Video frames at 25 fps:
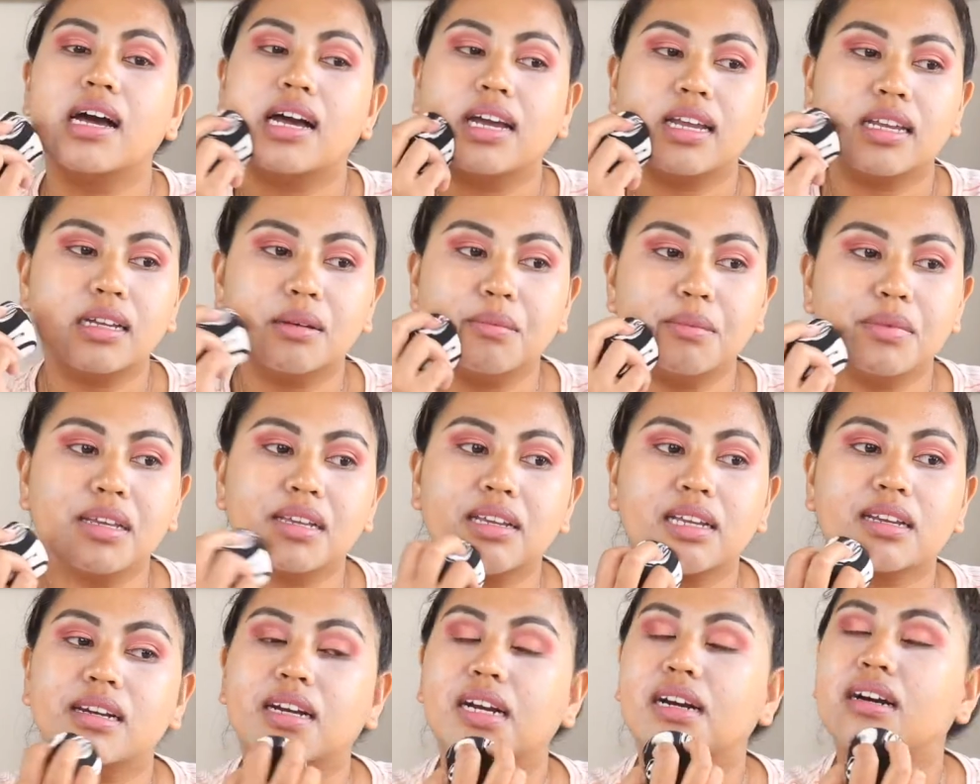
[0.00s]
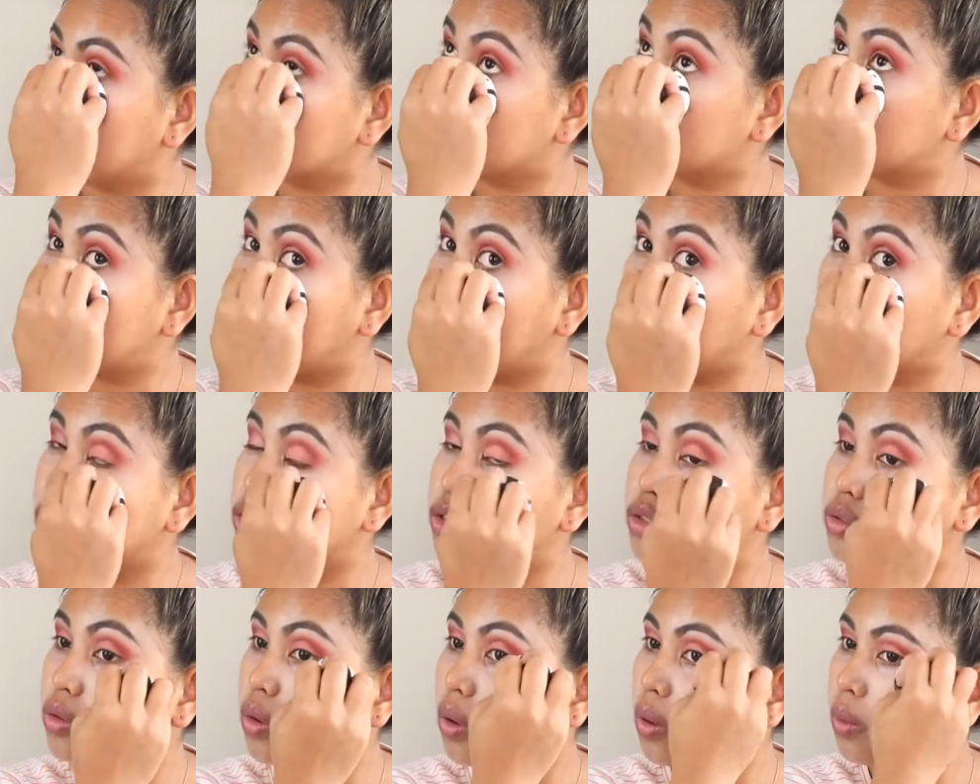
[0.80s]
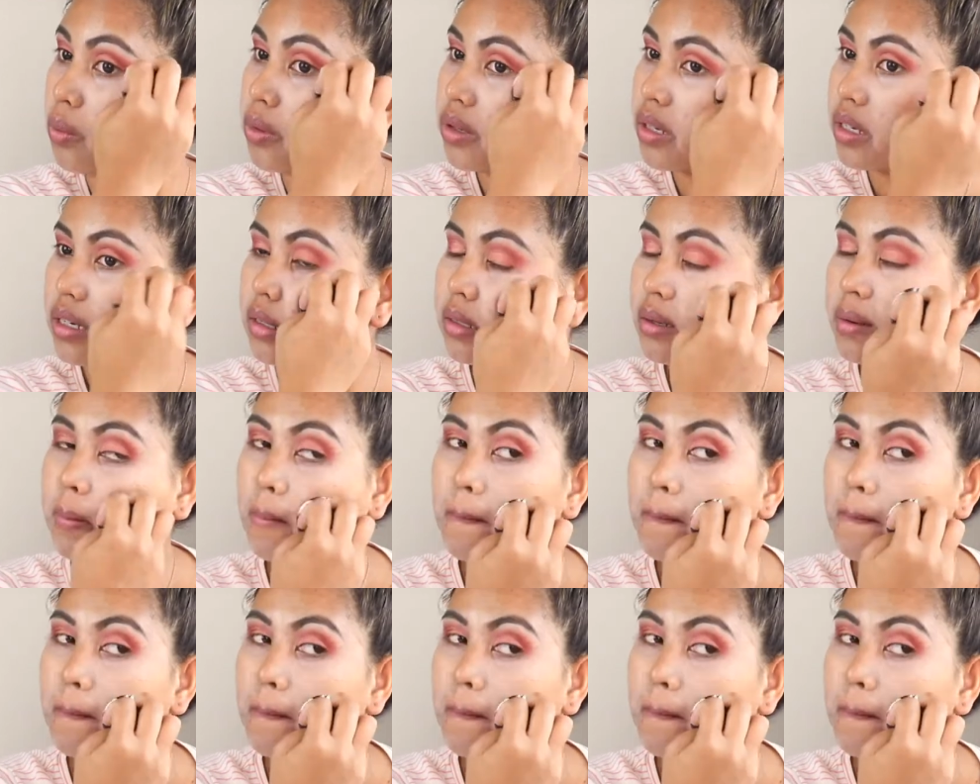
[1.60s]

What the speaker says: I am like a sponge goer.